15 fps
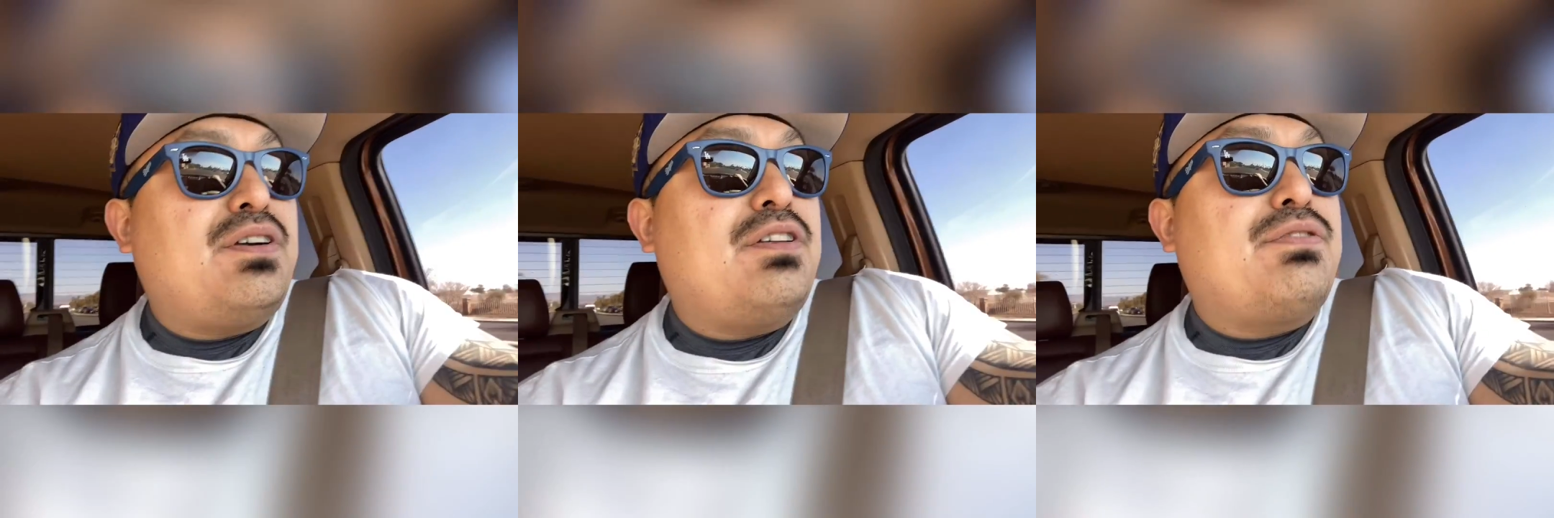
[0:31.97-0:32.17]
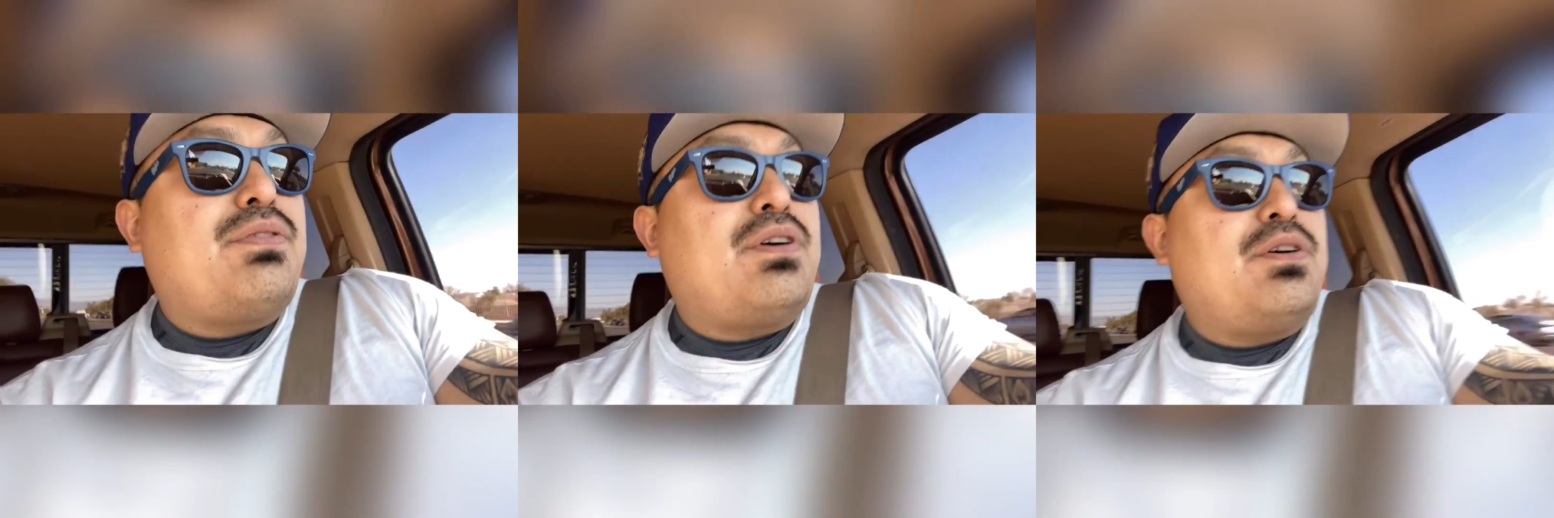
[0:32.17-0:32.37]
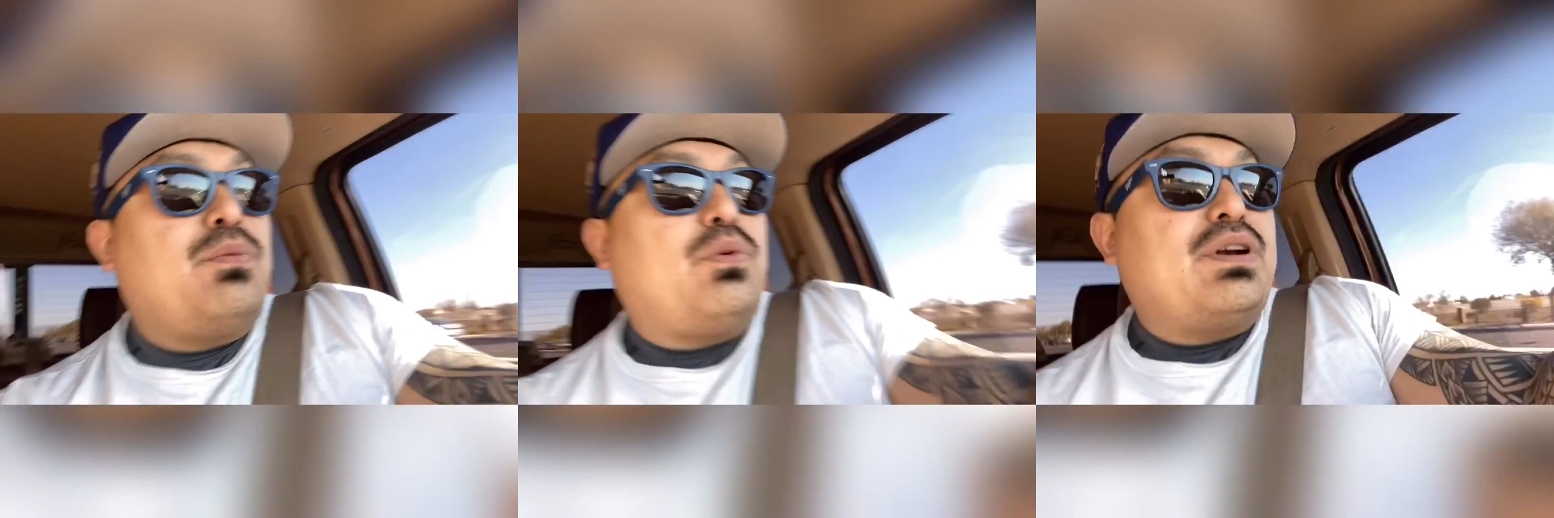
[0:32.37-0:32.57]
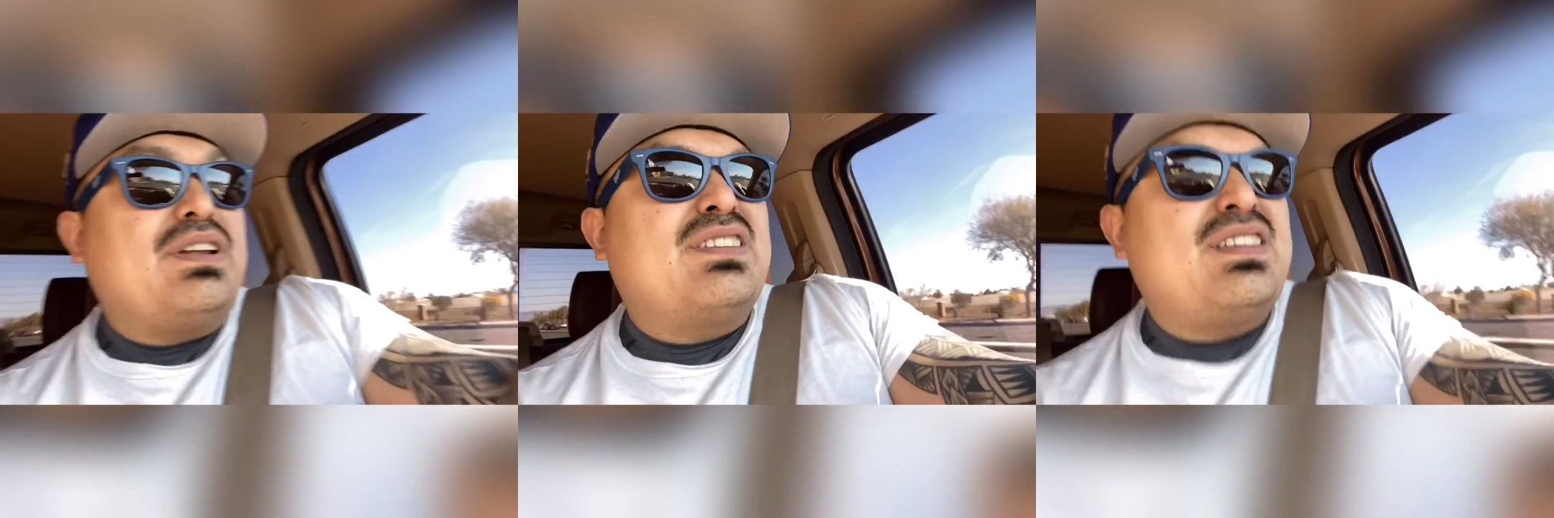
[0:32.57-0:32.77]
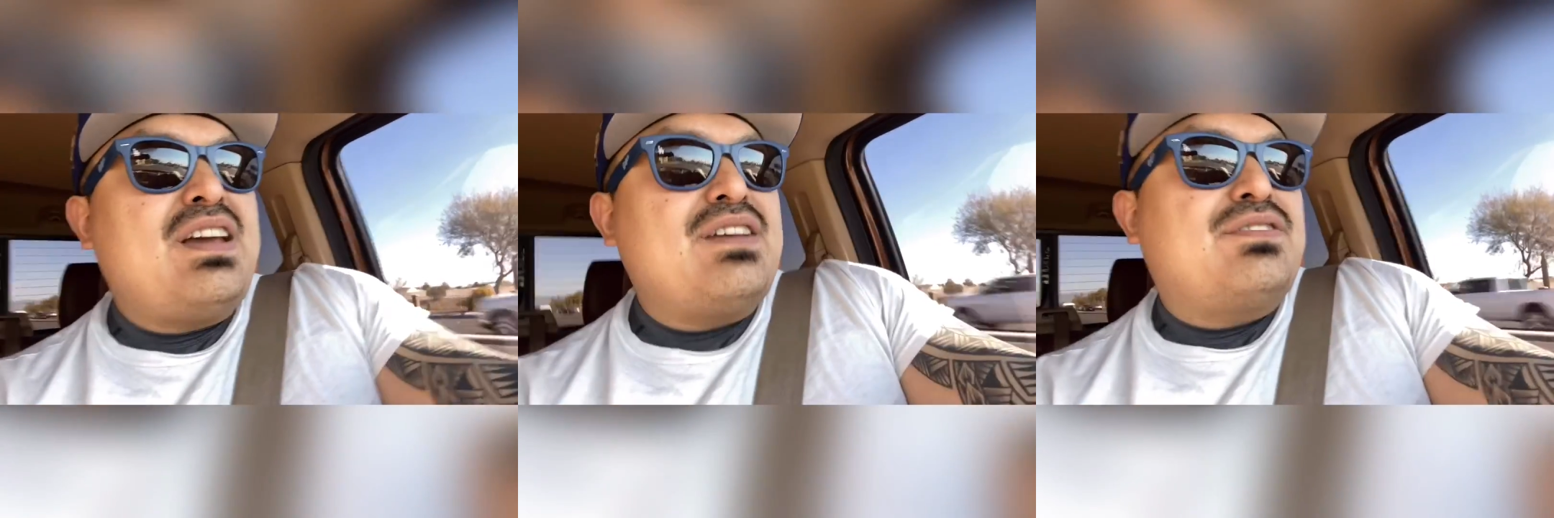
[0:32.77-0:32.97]
as far as what it
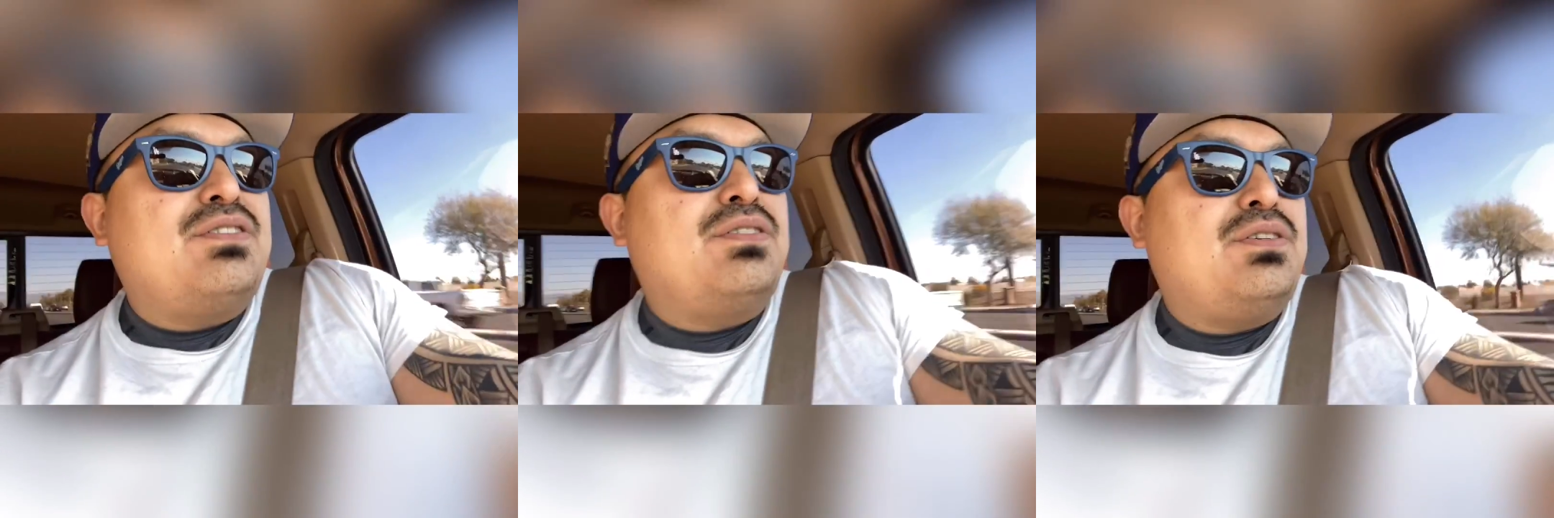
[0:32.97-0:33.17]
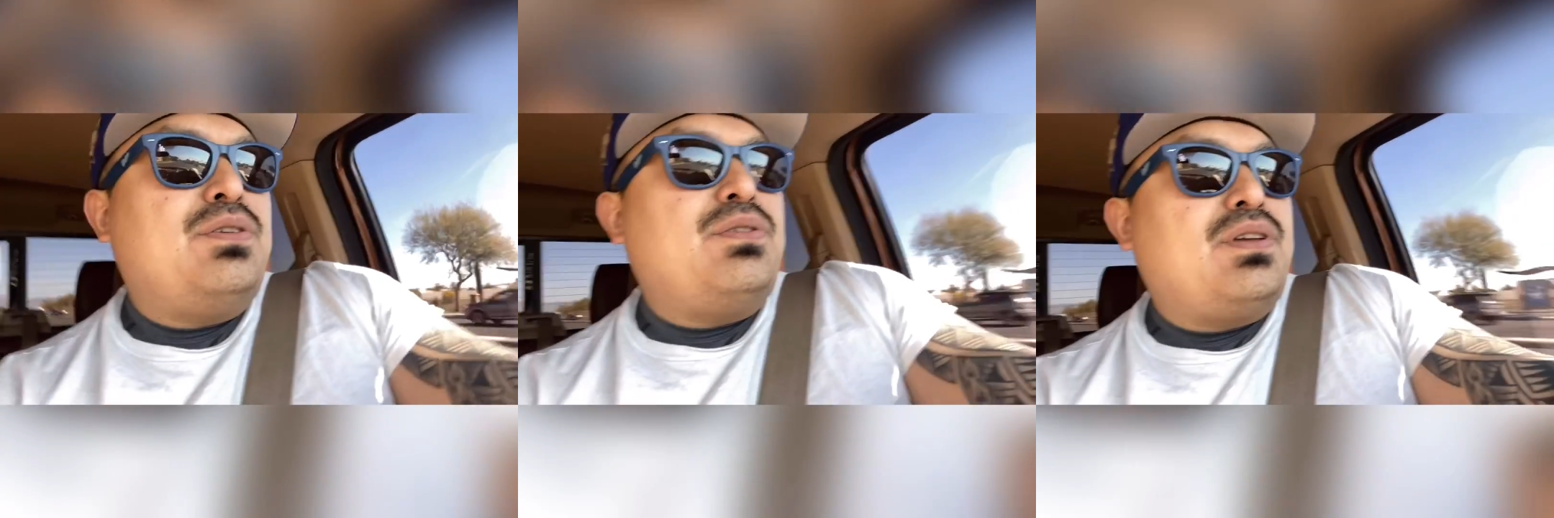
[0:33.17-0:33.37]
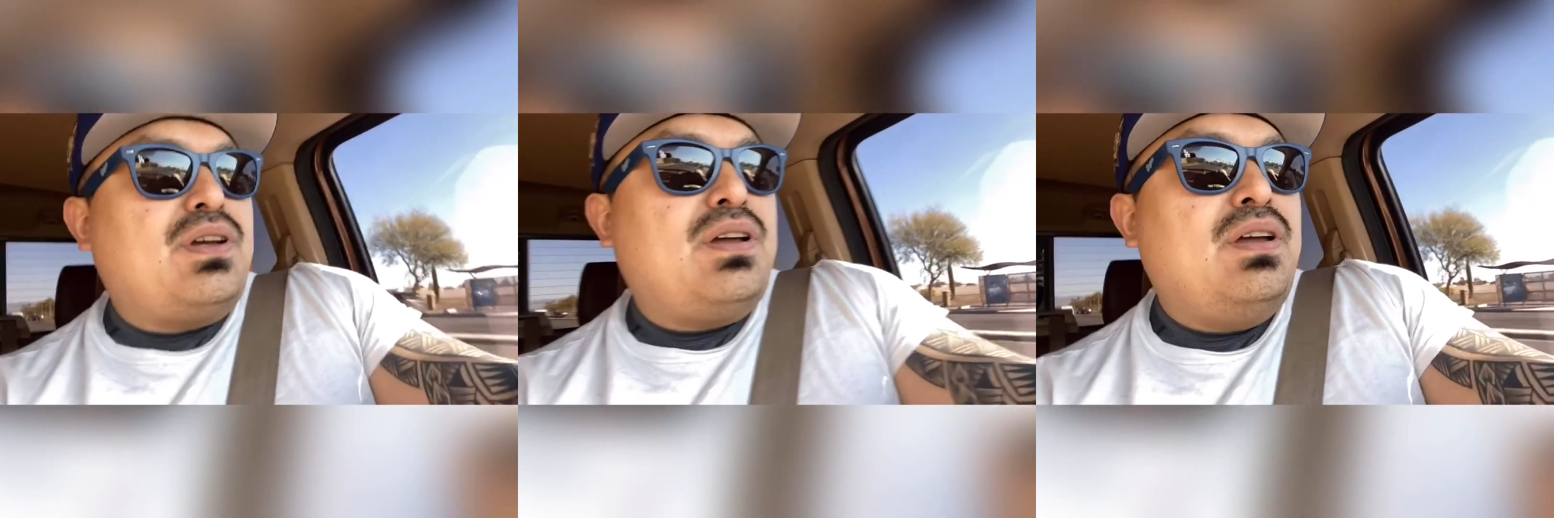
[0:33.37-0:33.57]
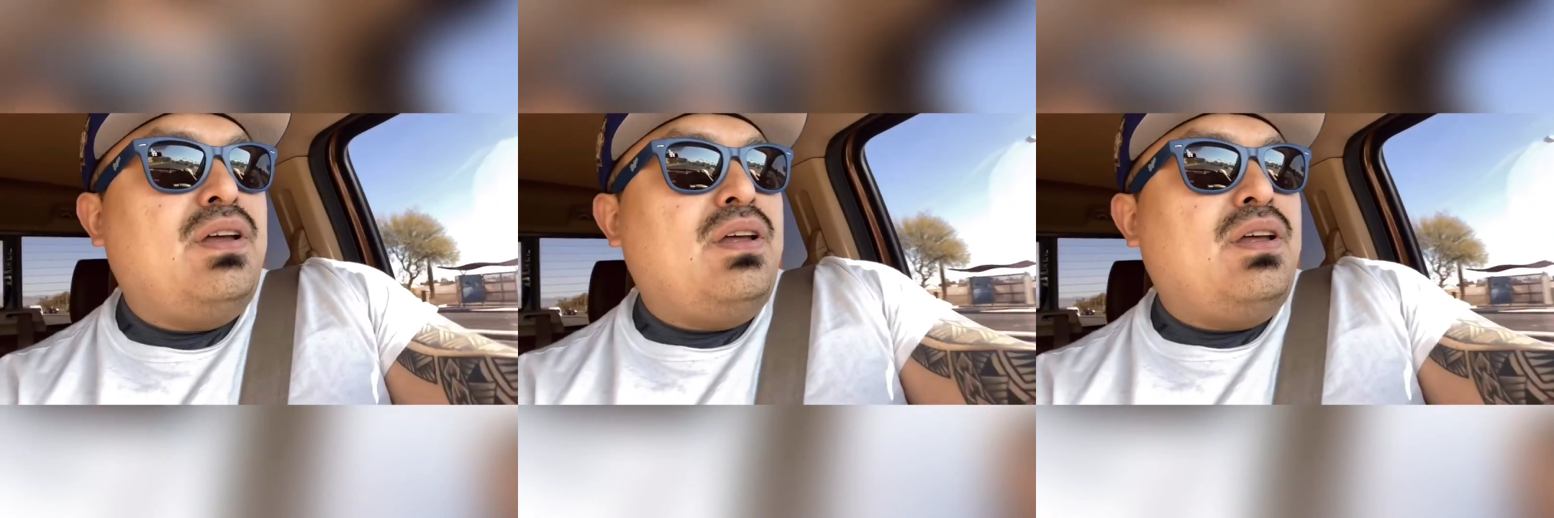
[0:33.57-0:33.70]
takes to do the